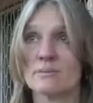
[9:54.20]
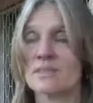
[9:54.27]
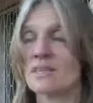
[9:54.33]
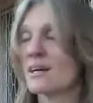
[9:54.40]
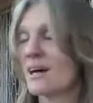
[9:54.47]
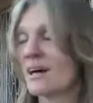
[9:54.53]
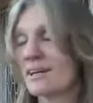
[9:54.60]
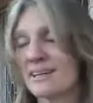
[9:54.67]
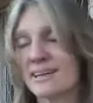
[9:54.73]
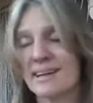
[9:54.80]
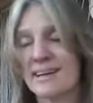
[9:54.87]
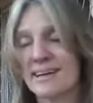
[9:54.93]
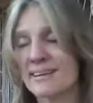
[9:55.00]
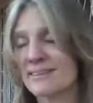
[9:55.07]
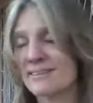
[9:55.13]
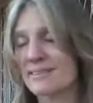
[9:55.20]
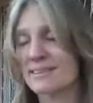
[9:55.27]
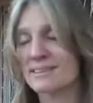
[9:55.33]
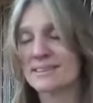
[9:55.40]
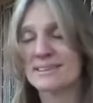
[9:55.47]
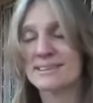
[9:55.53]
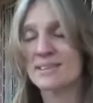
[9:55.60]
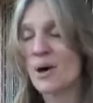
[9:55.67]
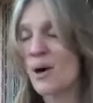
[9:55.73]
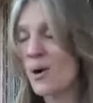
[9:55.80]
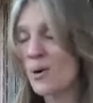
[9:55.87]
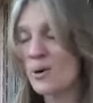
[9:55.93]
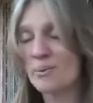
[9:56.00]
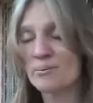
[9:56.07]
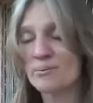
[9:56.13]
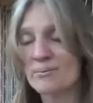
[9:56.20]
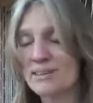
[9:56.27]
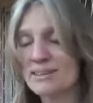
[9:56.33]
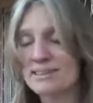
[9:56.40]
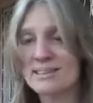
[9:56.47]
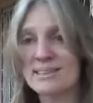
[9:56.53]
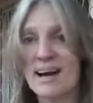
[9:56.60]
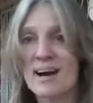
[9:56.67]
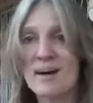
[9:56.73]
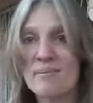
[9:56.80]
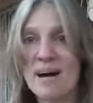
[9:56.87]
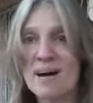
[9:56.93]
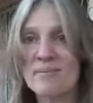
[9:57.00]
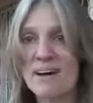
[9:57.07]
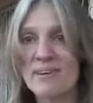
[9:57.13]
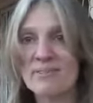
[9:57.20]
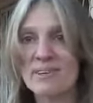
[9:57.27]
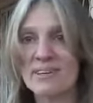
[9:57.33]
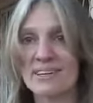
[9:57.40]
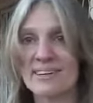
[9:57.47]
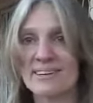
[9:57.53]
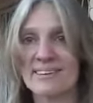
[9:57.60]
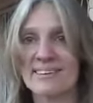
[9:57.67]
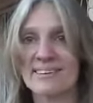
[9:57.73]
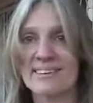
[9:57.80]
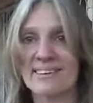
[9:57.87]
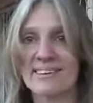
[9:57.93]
I can. It's home. I'm African.